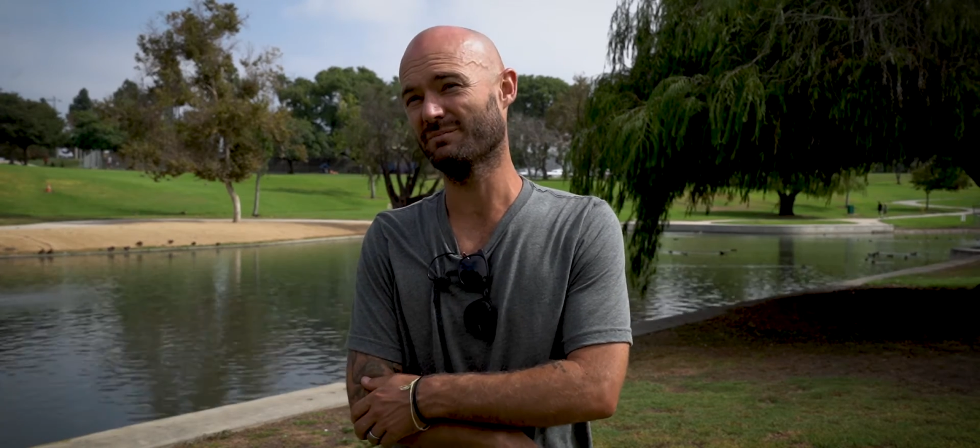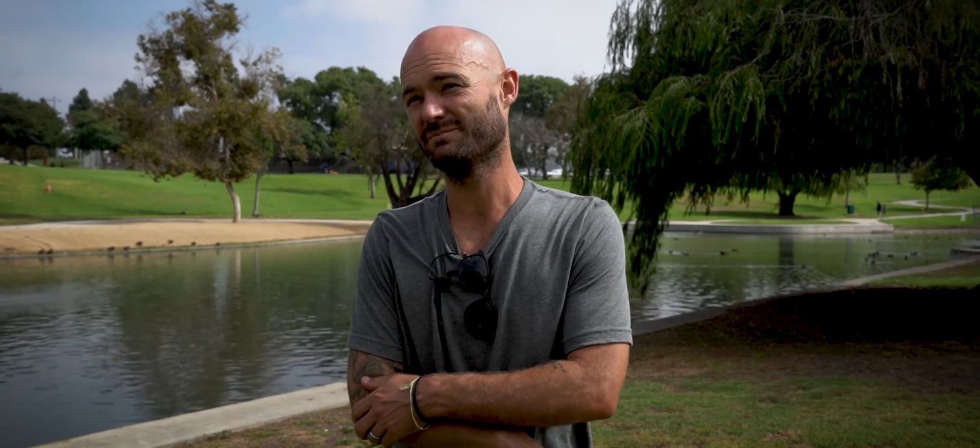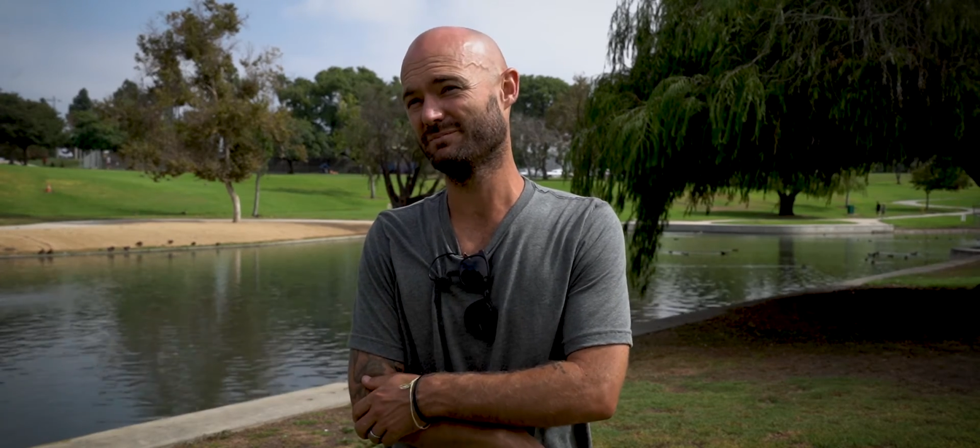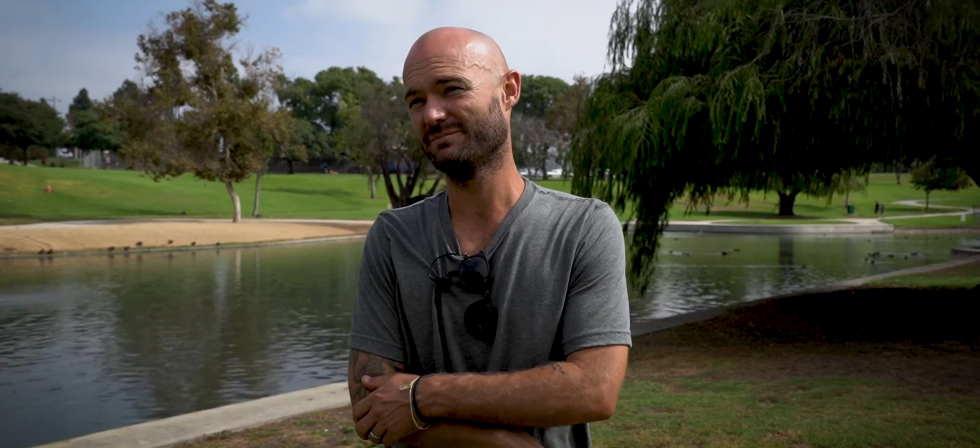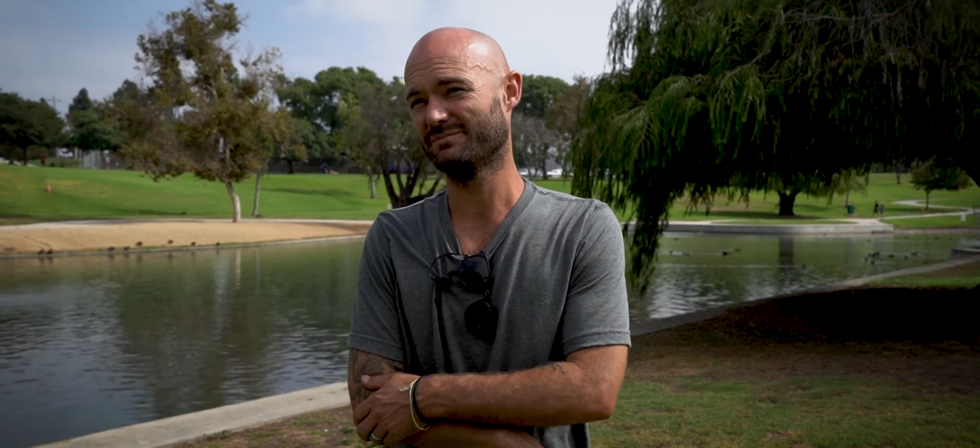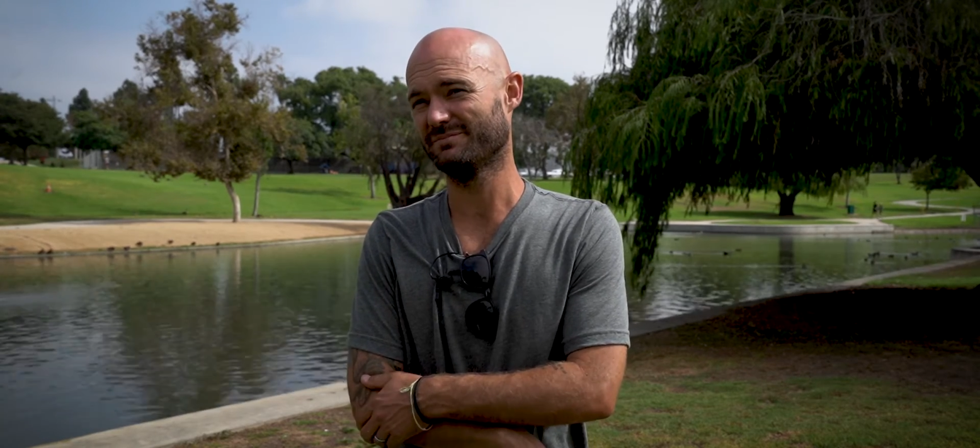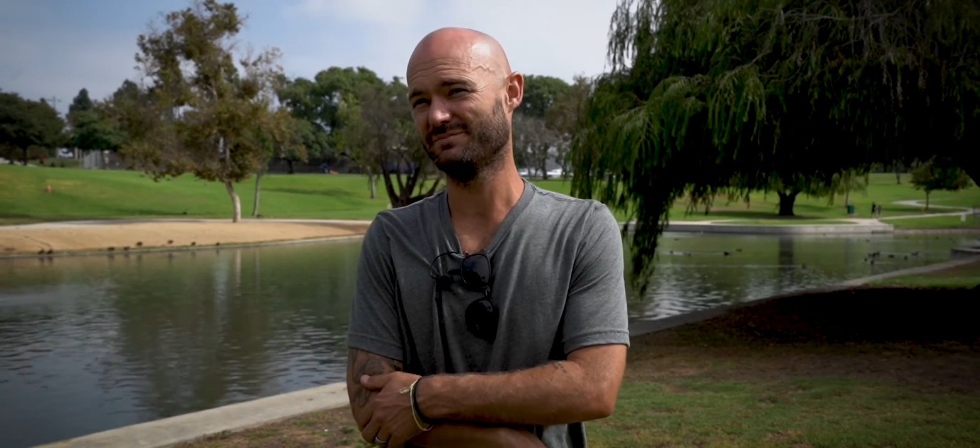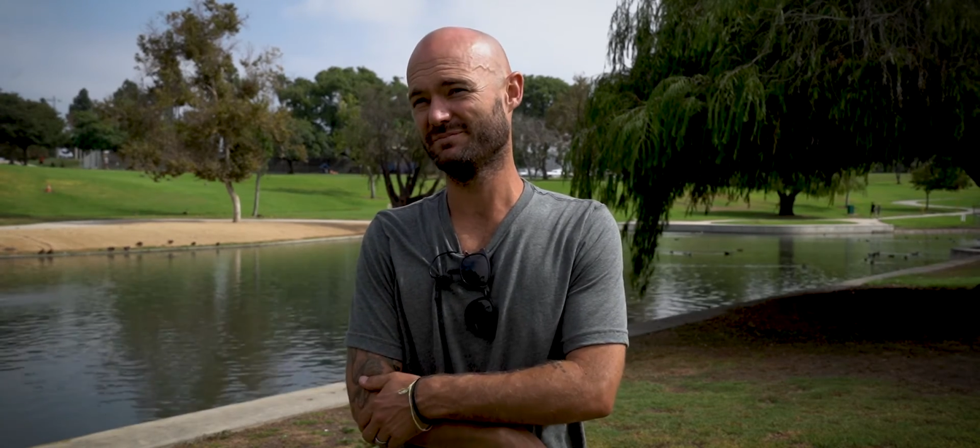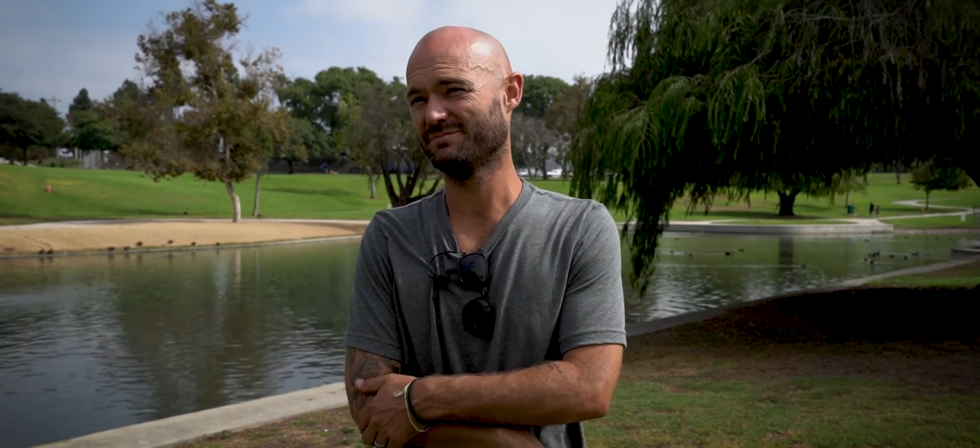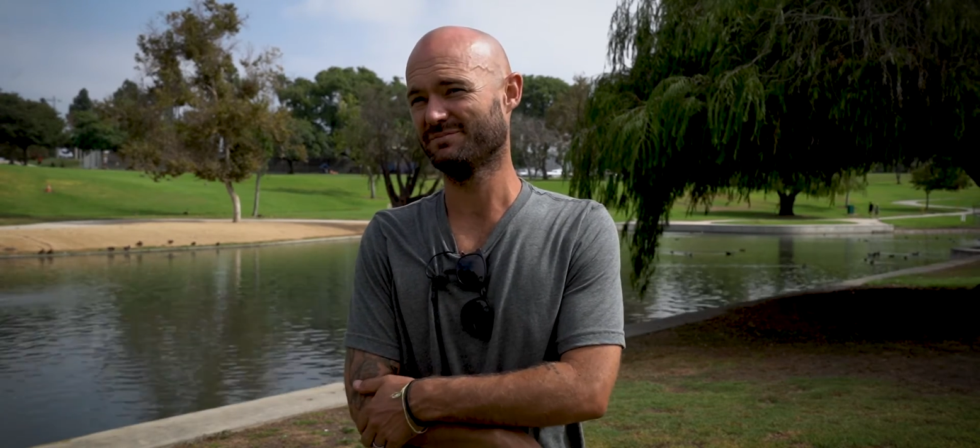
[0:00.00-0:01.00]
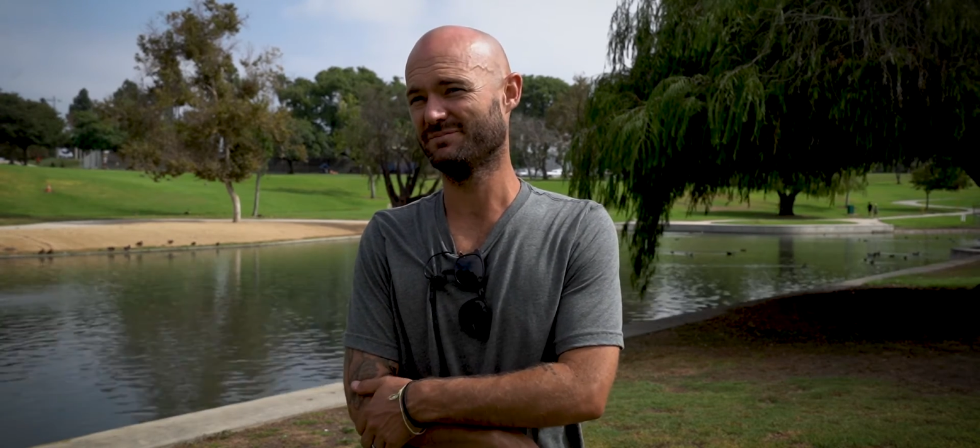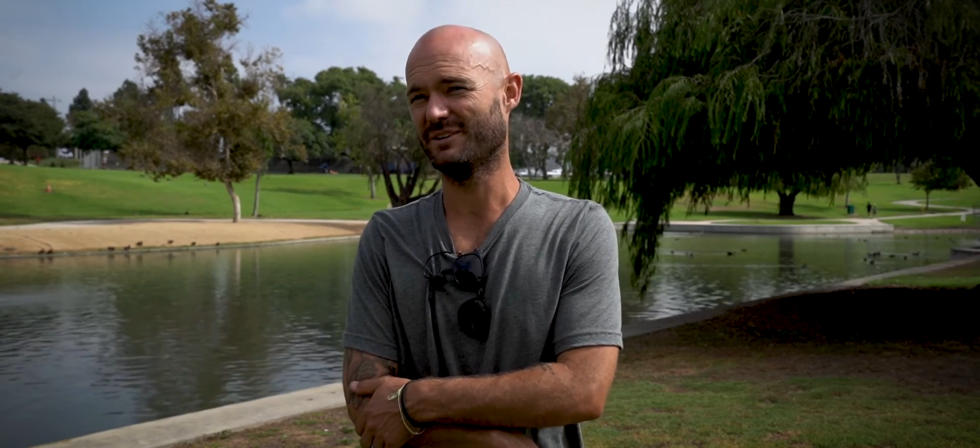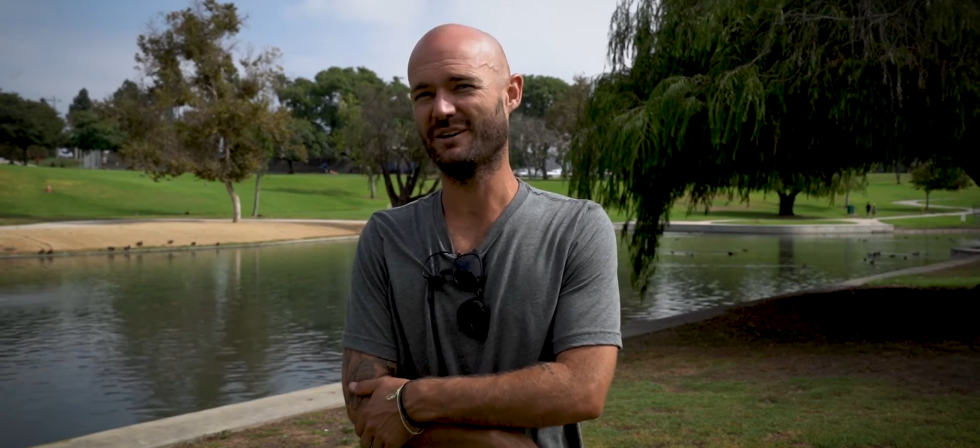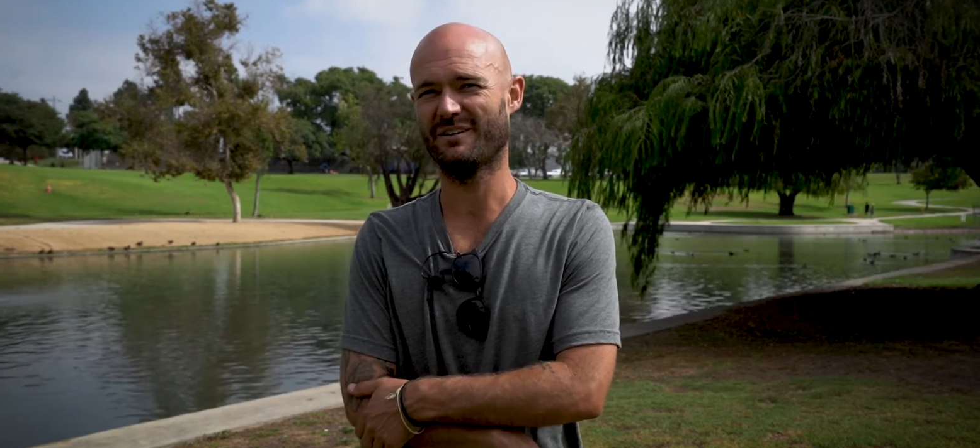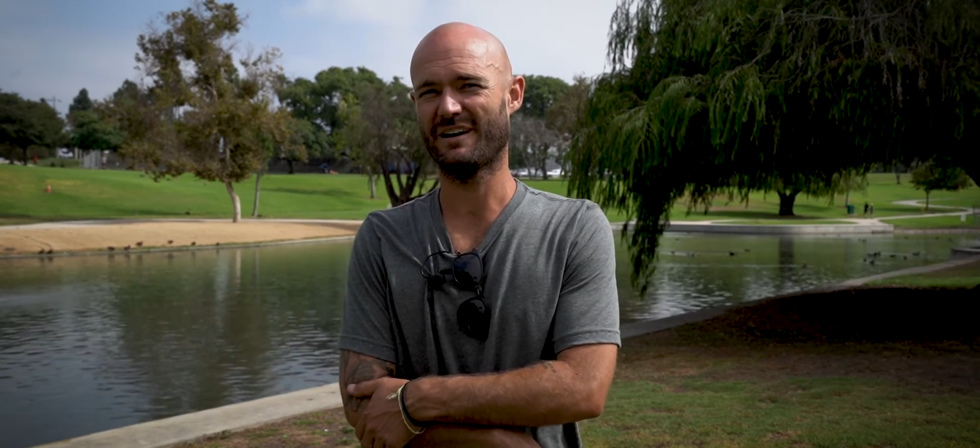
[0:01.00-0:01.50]

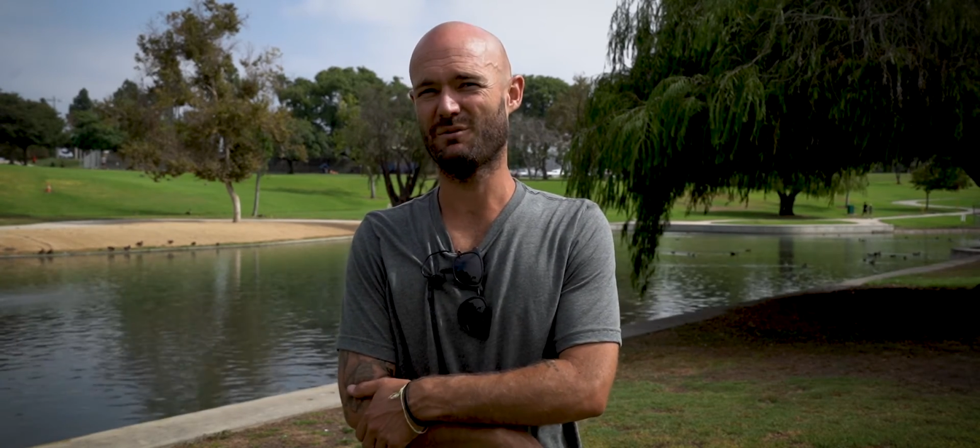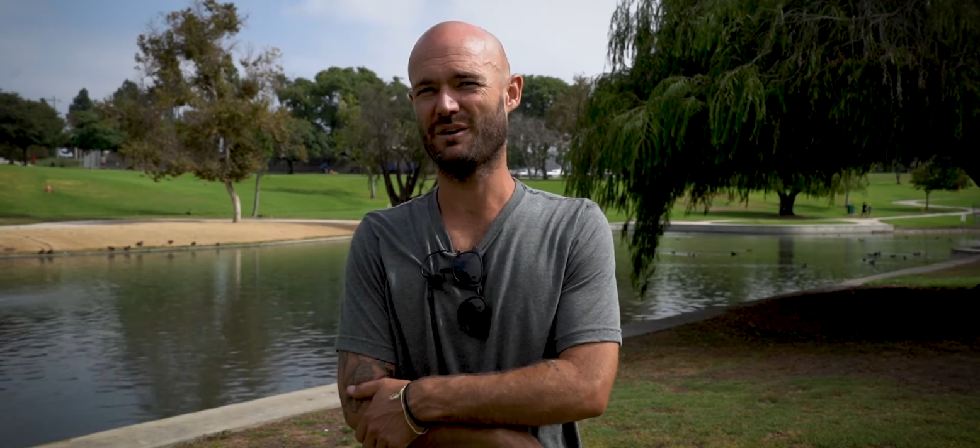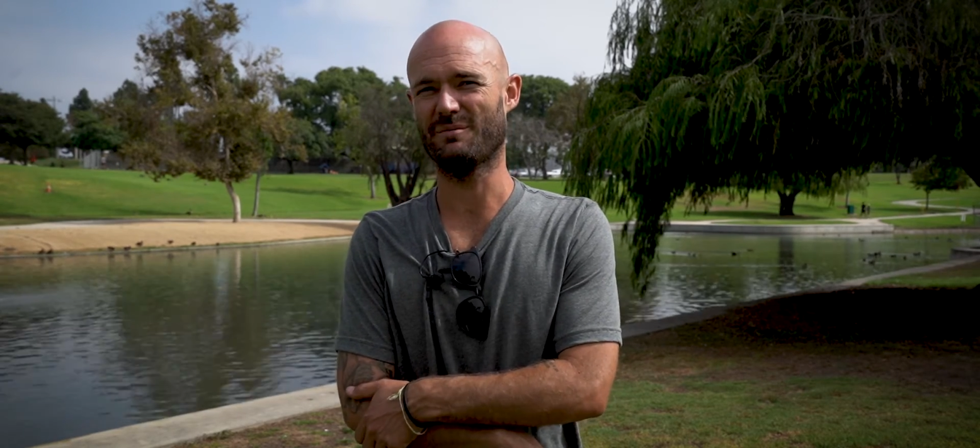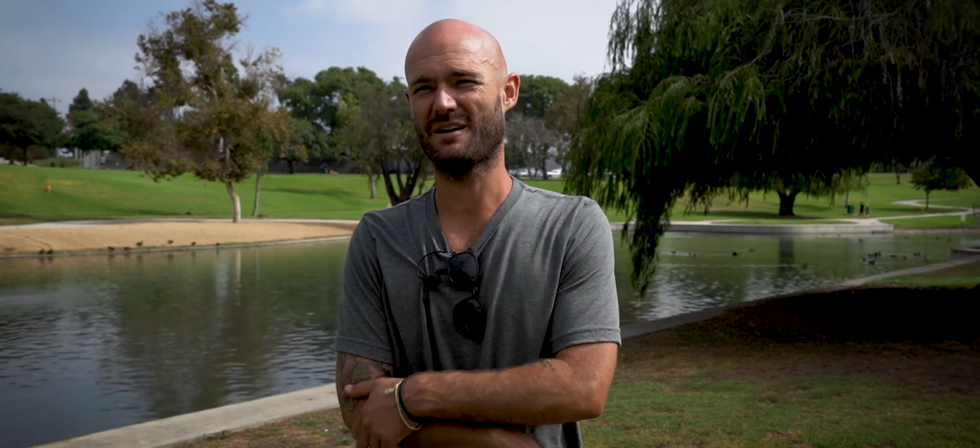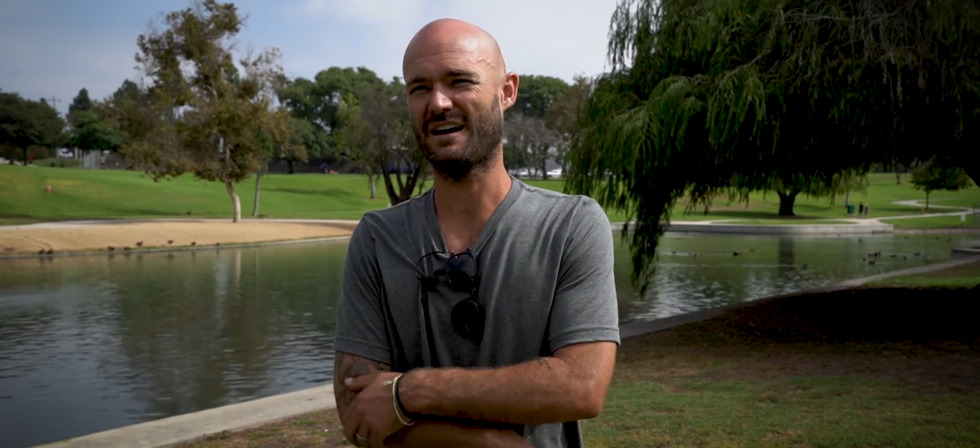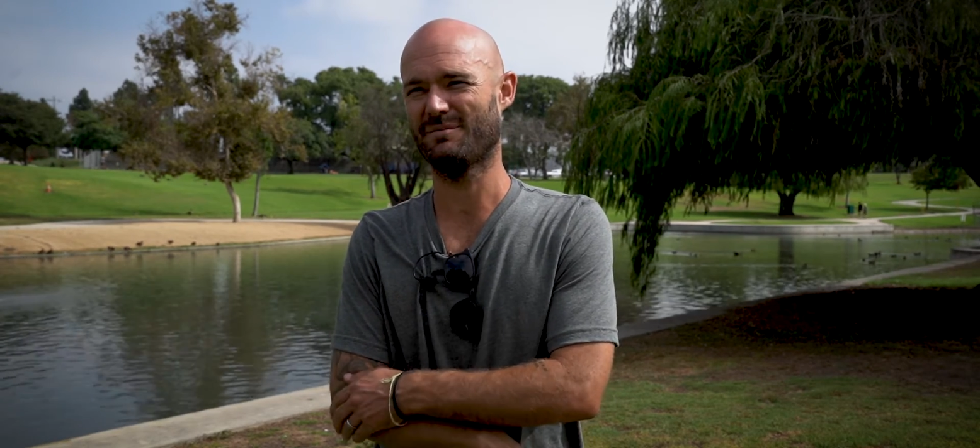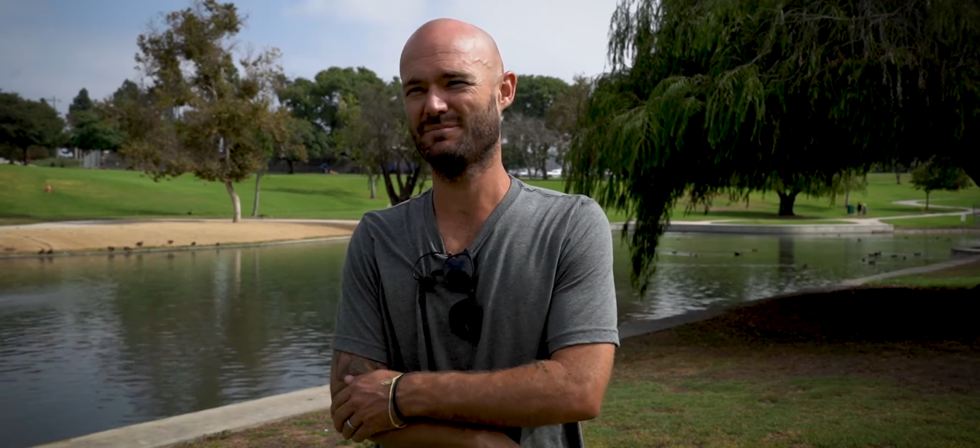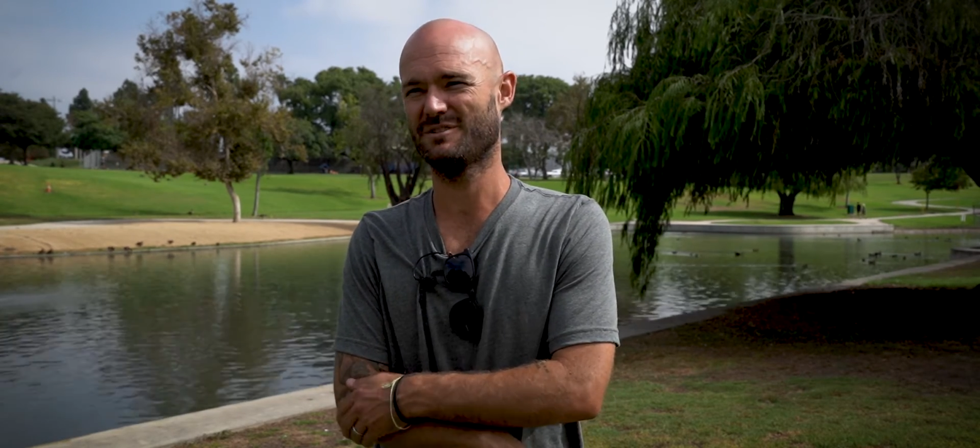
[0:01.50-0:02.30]
to kind of